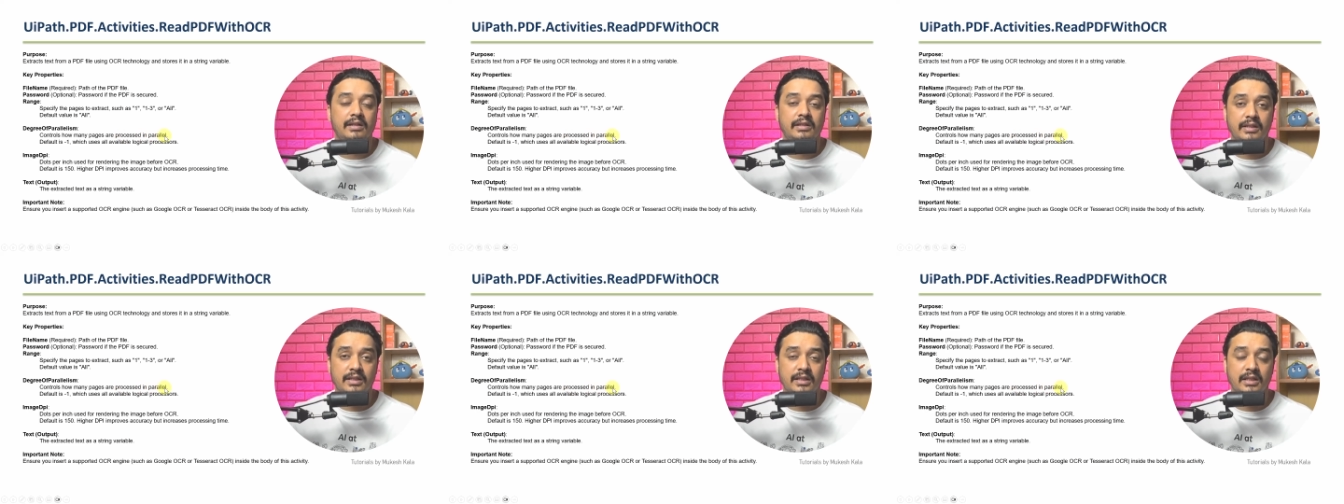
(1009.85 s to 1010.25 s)

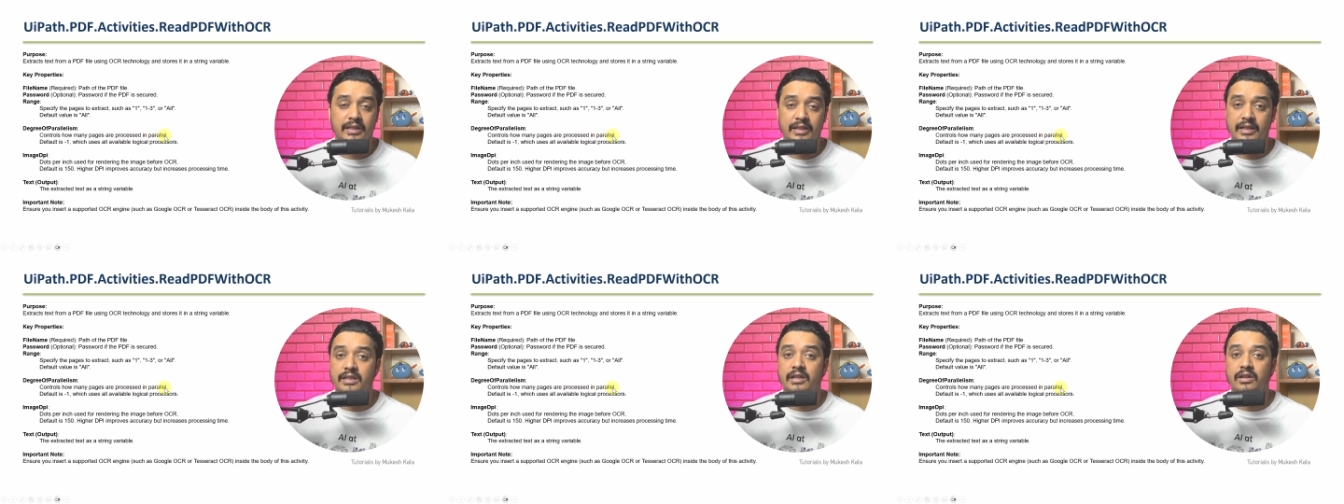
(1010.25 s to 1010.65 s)
Since
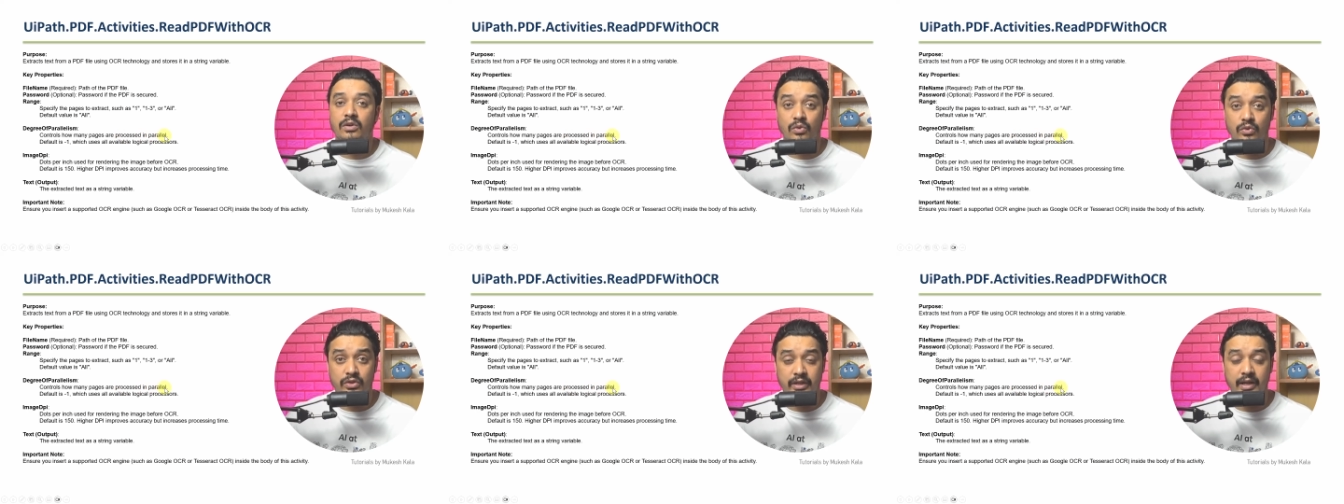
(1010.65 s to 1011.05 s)
it is an
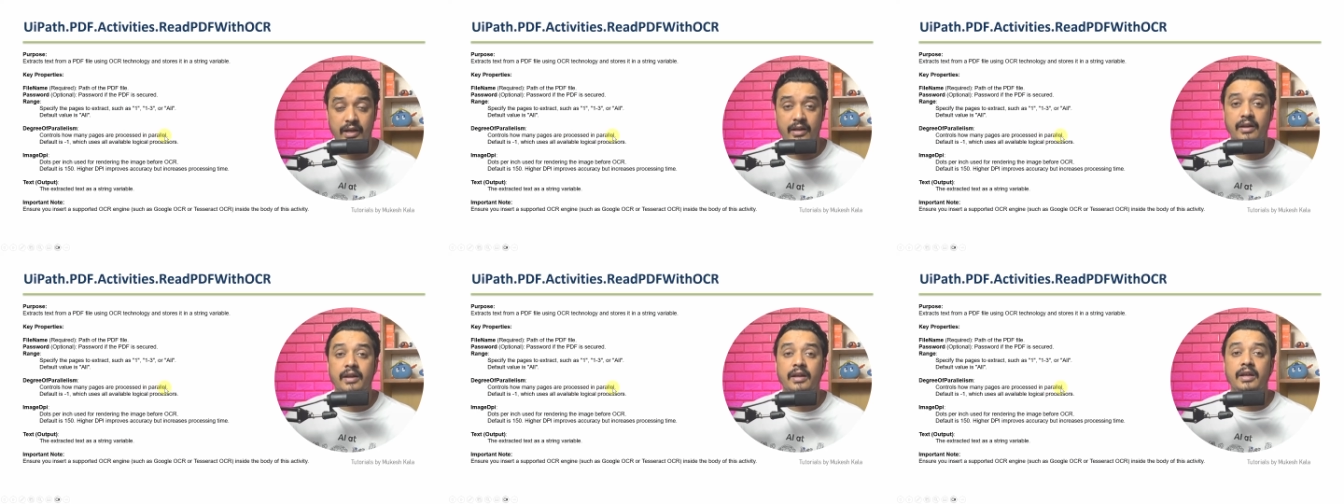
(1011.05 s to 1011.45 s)

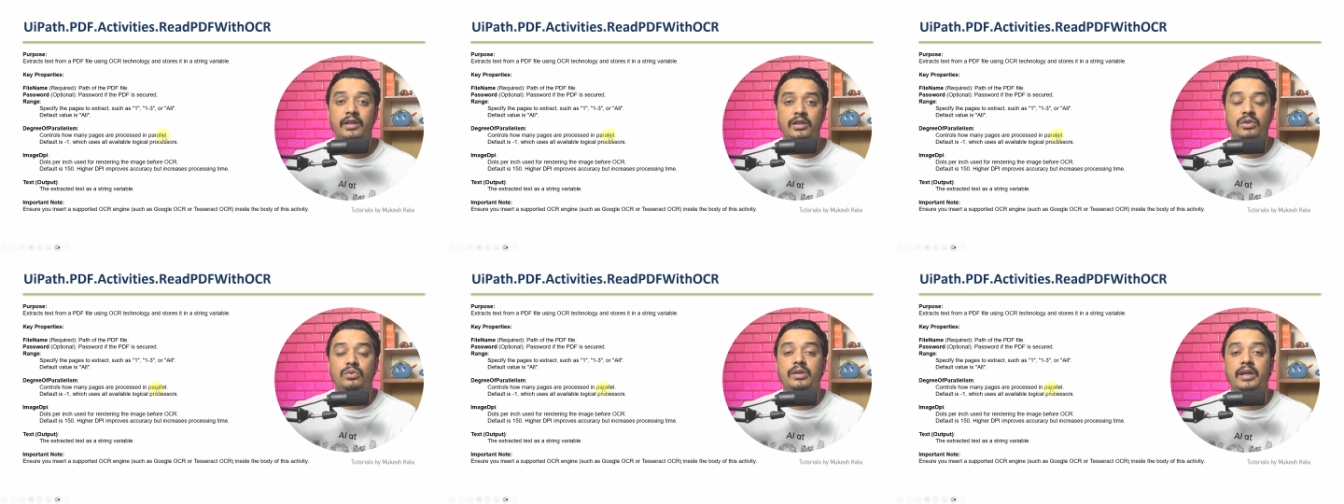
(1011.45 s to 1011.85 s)
OCR,
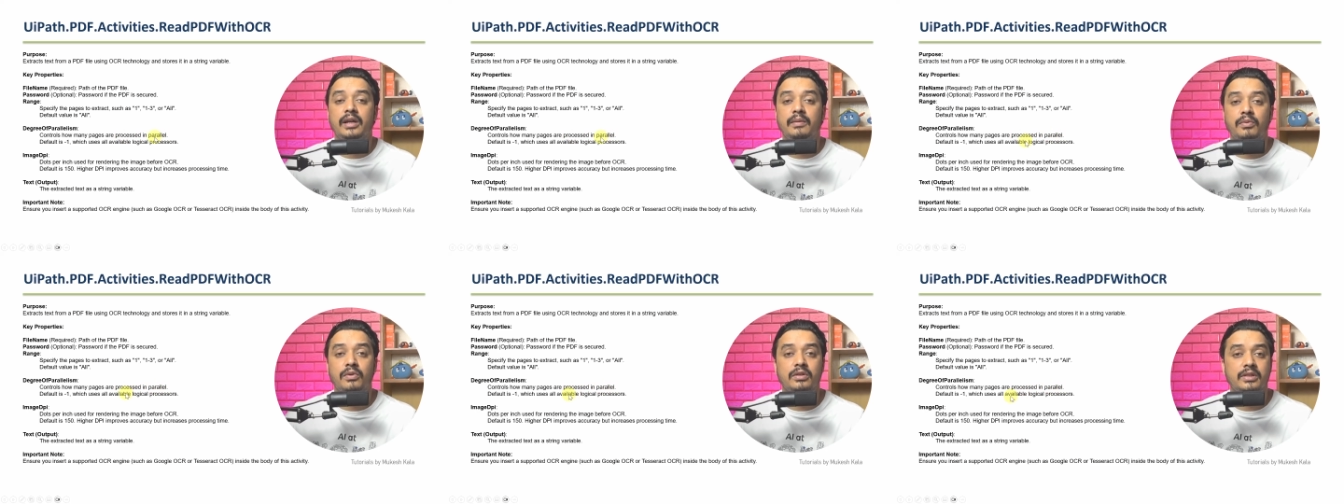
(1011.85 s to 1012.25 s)
you
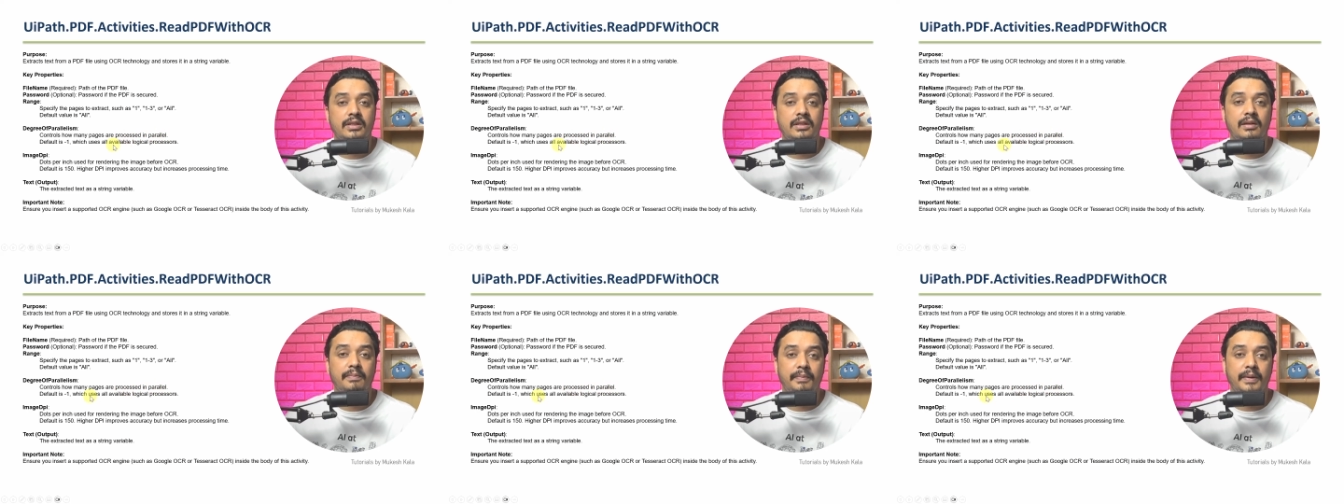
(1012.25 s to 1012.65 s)
can process
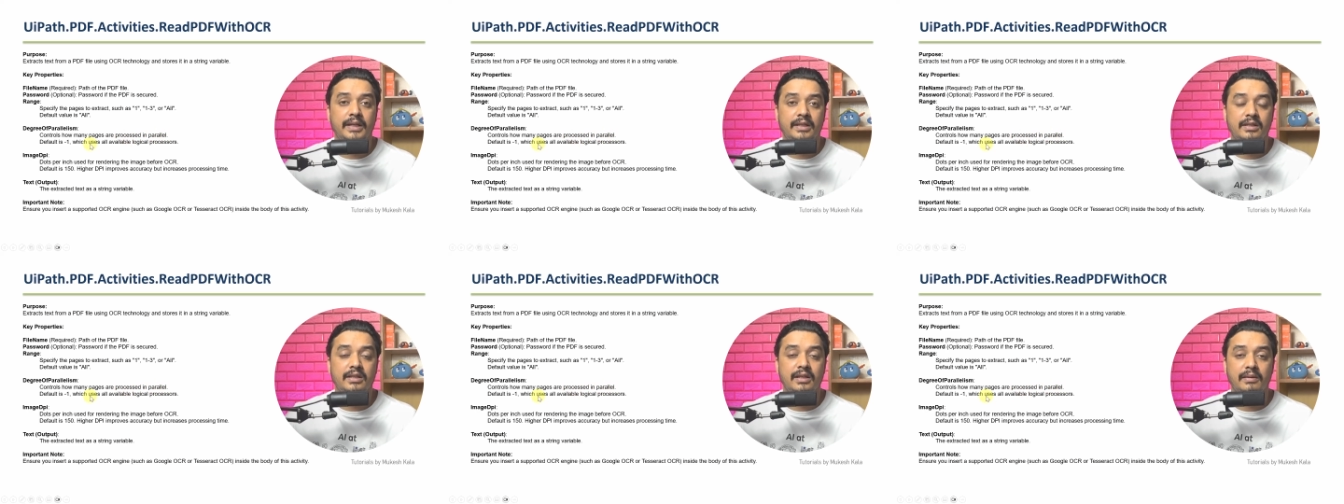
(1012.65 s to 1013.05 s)
the
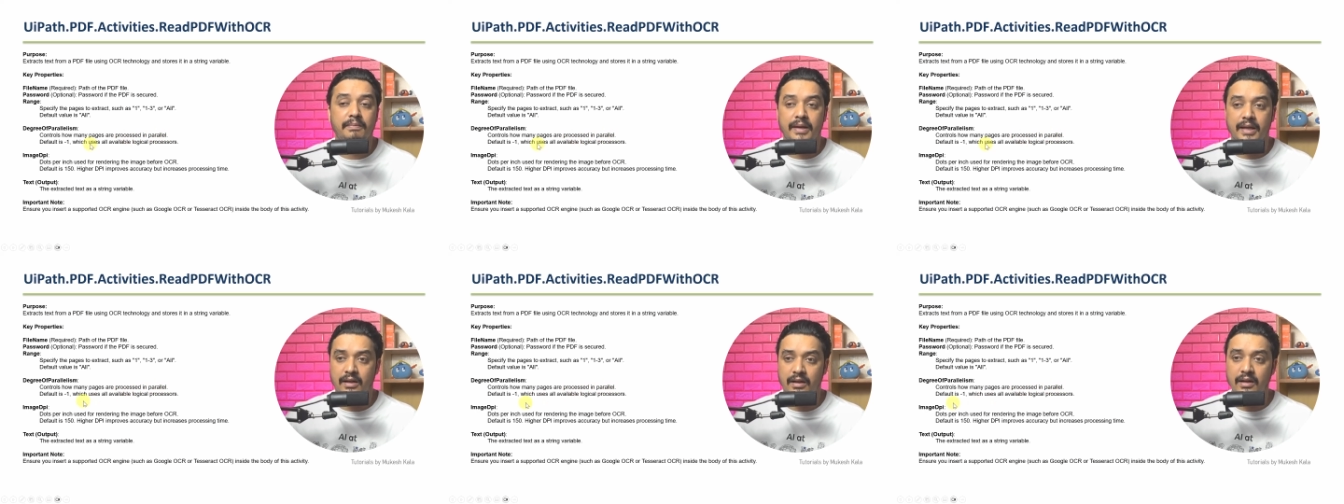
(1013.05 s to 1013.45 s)
pages in
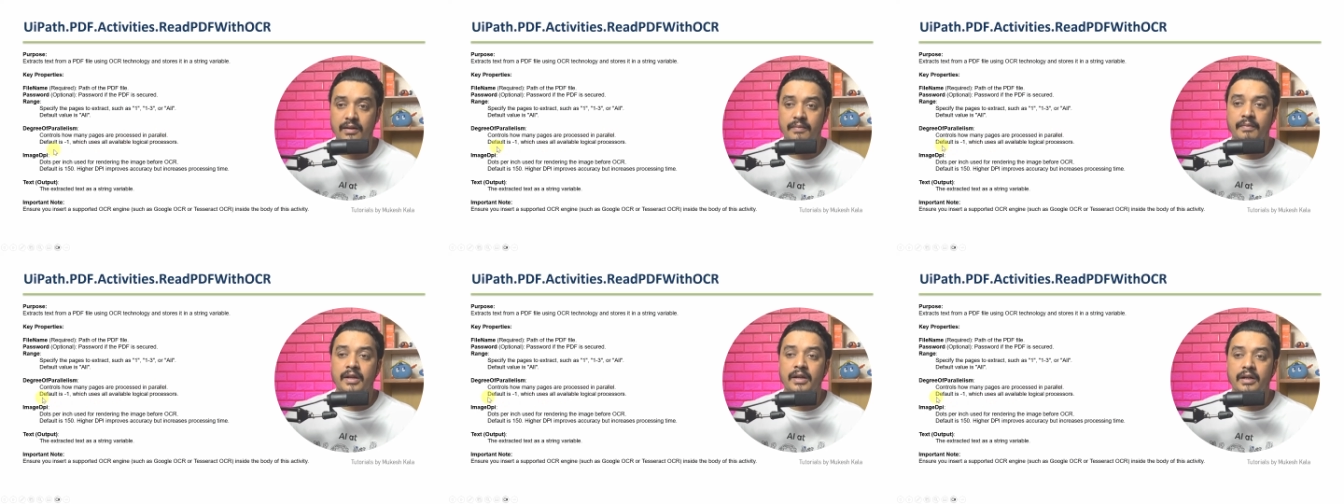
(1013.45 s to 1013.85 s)
parallel.